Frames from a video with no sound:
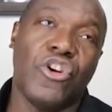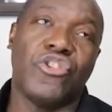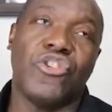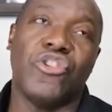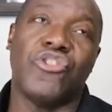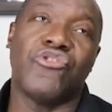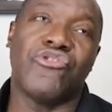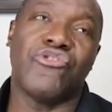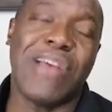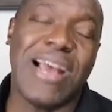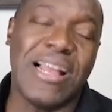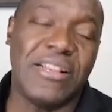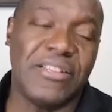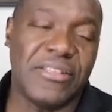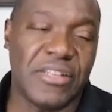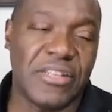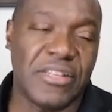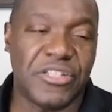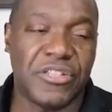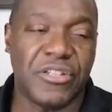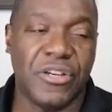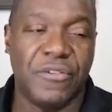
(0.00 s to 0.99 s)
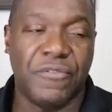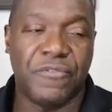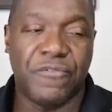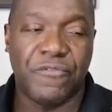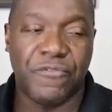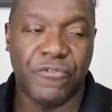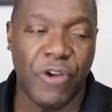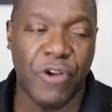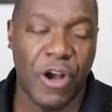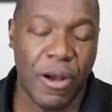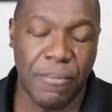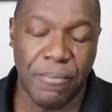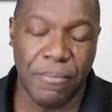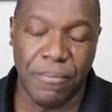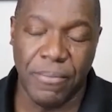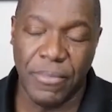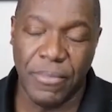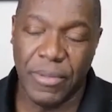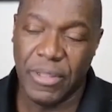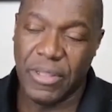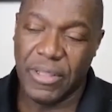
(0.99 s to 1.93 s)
to transition from